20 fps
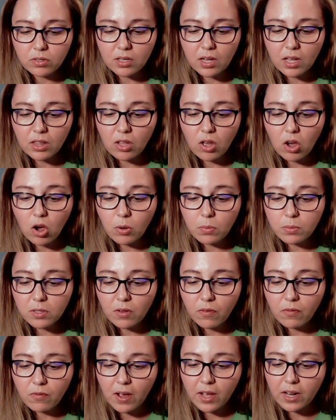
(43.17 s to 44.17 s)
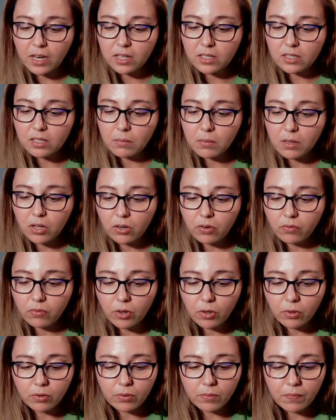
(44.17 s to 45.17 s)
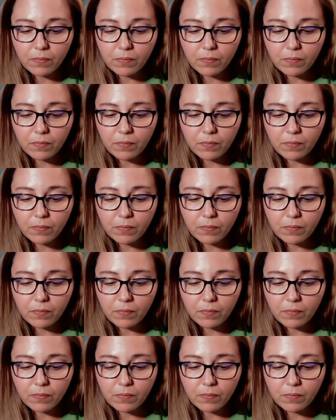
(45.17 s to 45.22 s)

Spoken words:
in the hopes of finding some little root.